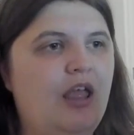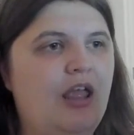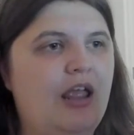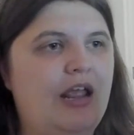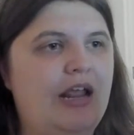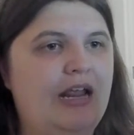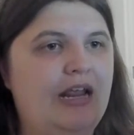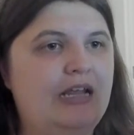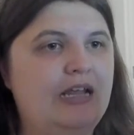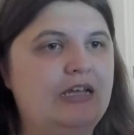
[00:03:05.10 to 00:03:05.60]

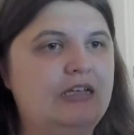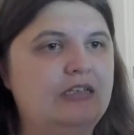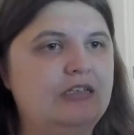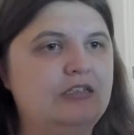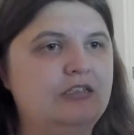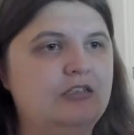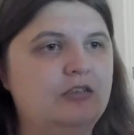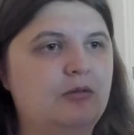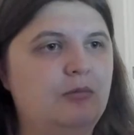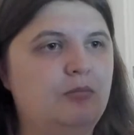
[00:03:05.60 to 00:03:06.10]

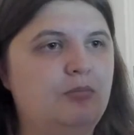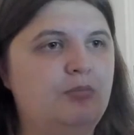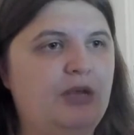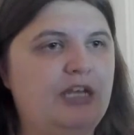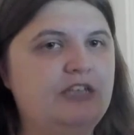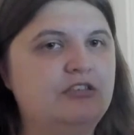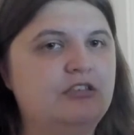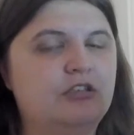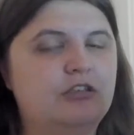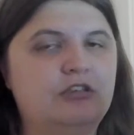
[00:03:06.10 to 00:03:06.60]
And
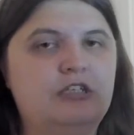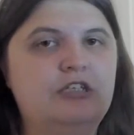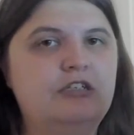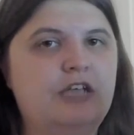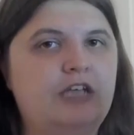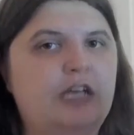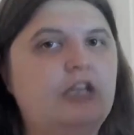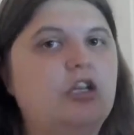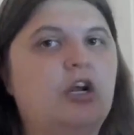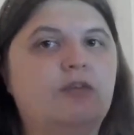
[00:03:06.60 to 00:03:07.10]
basically to
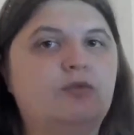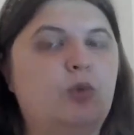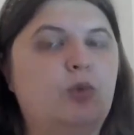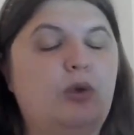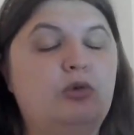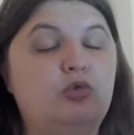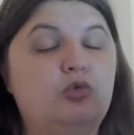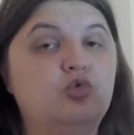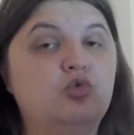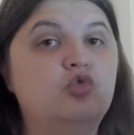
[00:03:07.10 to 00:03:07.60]
take it off, you
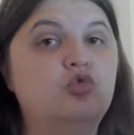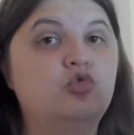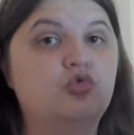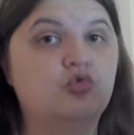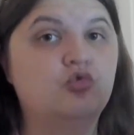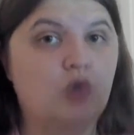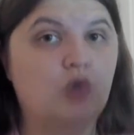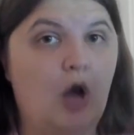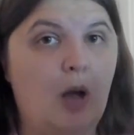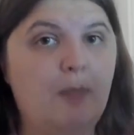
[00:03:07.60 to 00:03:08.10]
had to
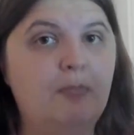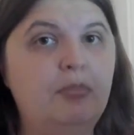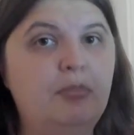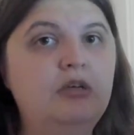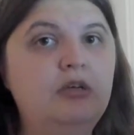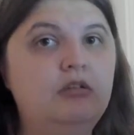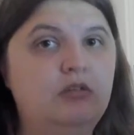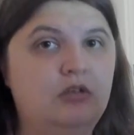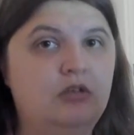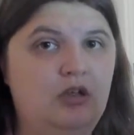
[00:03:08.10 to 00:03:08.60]
scrub
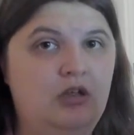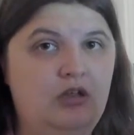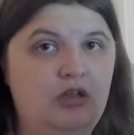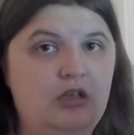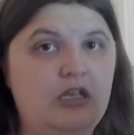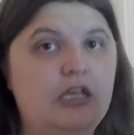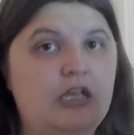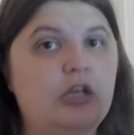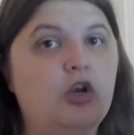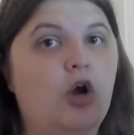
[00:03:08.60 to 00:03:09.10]

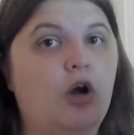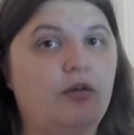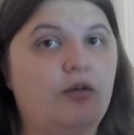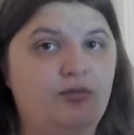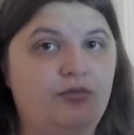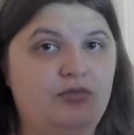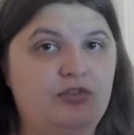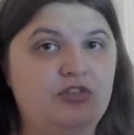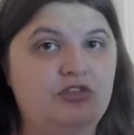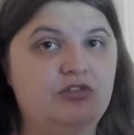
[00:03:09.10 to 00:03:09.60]
it
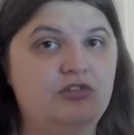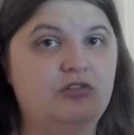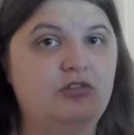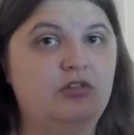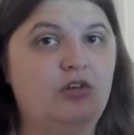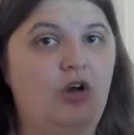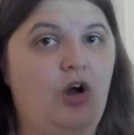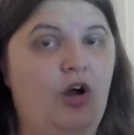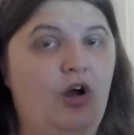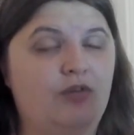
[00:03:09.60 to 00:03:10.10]
off this
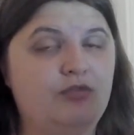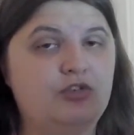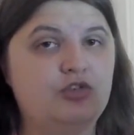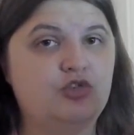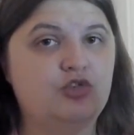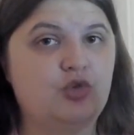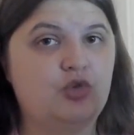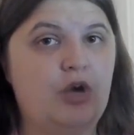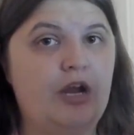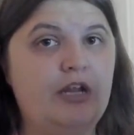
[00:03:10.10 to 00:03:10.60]

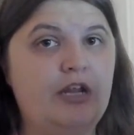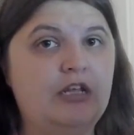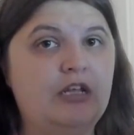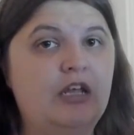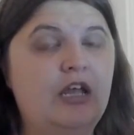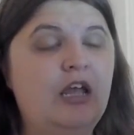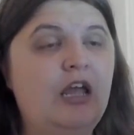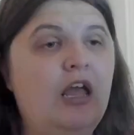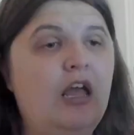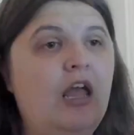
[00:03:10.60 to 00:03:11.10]
tray.
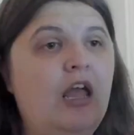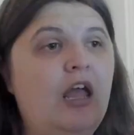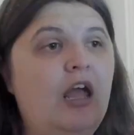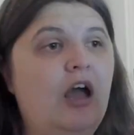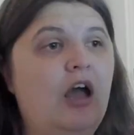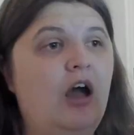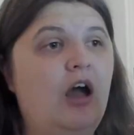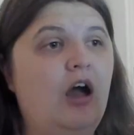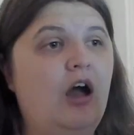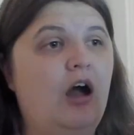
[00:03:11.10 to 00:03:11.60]

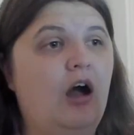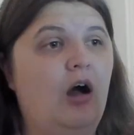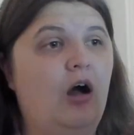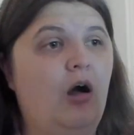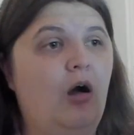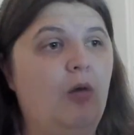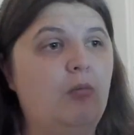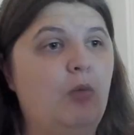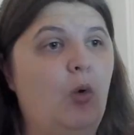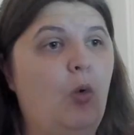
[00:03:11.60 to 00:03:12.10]

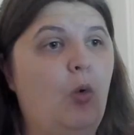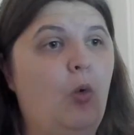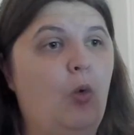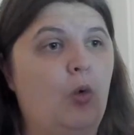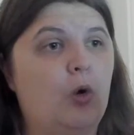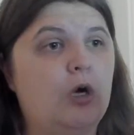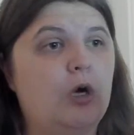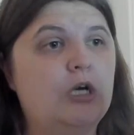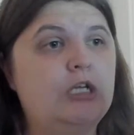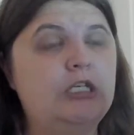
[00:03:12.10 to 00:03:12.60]

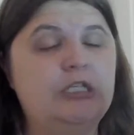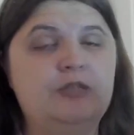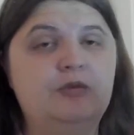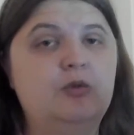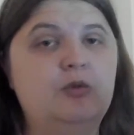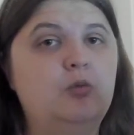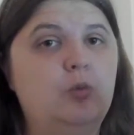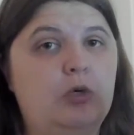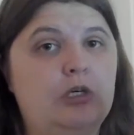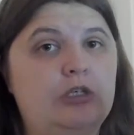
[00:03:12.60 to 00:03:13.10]
Or
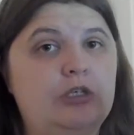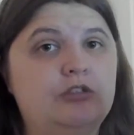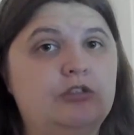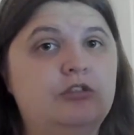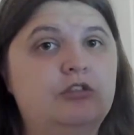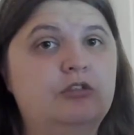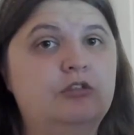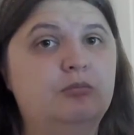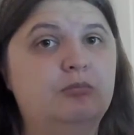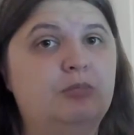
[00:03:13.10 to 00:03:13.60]
even
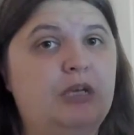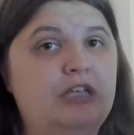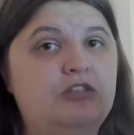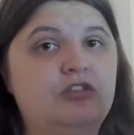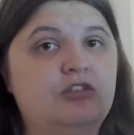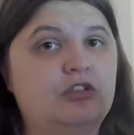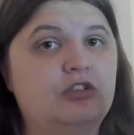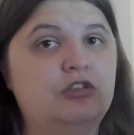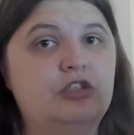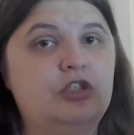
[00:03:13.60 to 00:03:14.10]
worse,
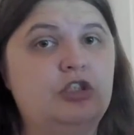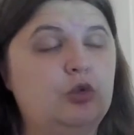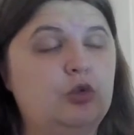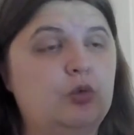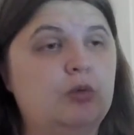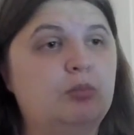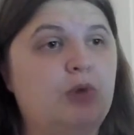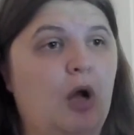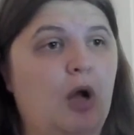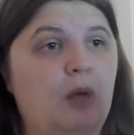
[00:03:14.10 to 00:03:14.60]
basically, you
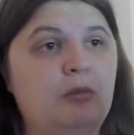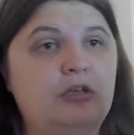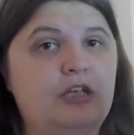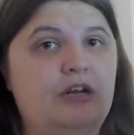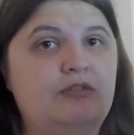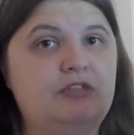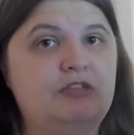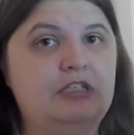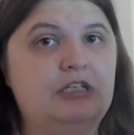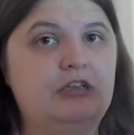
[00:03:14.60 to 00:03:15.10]
were probably
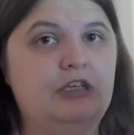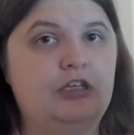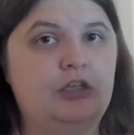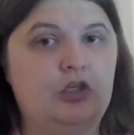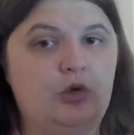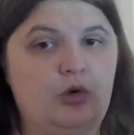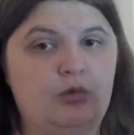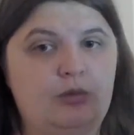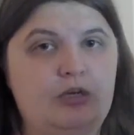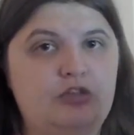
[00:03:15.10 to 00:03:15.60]
gonna have to get
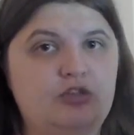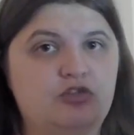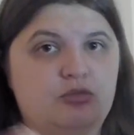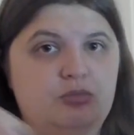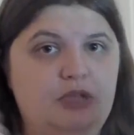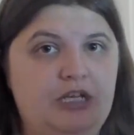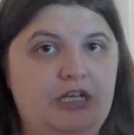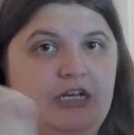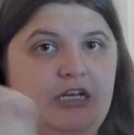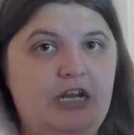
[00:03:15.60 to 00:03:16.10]
a razor
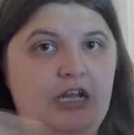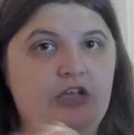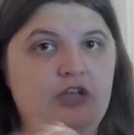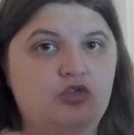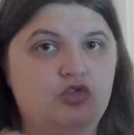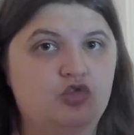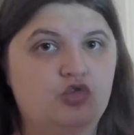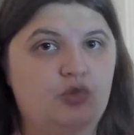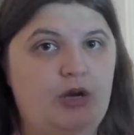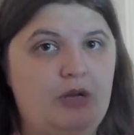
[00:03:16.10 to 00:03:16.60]
blade
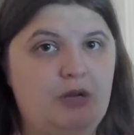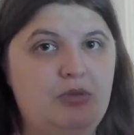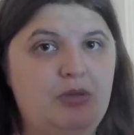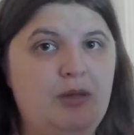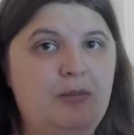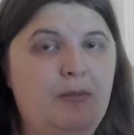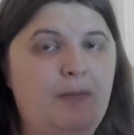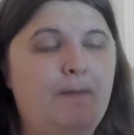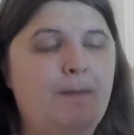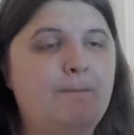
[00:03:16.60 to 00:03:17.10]
and scrape,
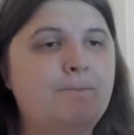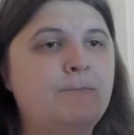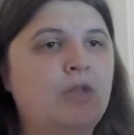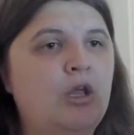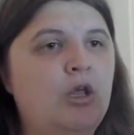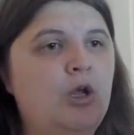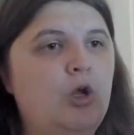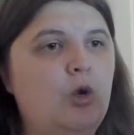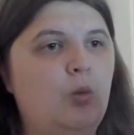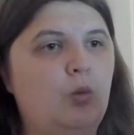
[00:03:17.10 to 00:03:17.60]

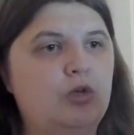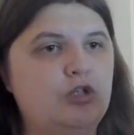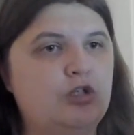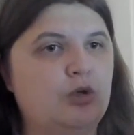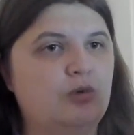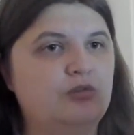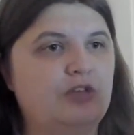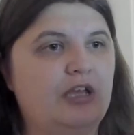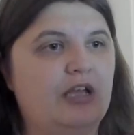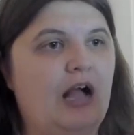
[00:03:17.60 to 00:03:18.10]
which
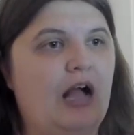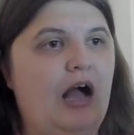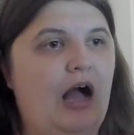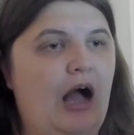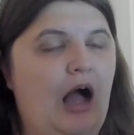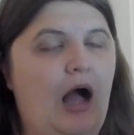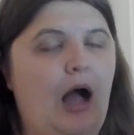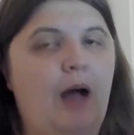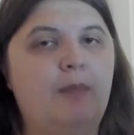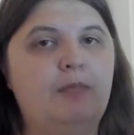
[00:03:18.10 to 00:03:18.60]
I was like,
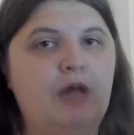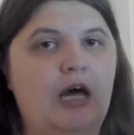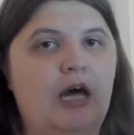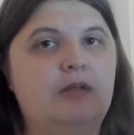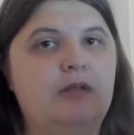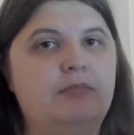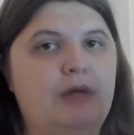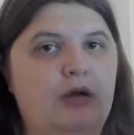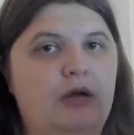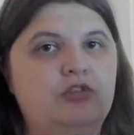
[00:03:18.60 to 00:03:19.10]
I'm not
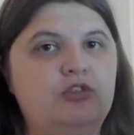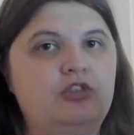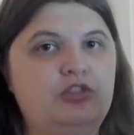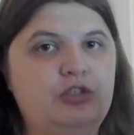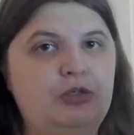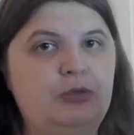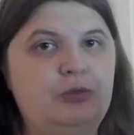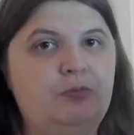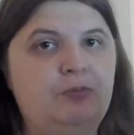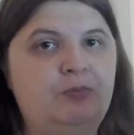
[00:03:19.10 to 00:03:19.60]
about to do.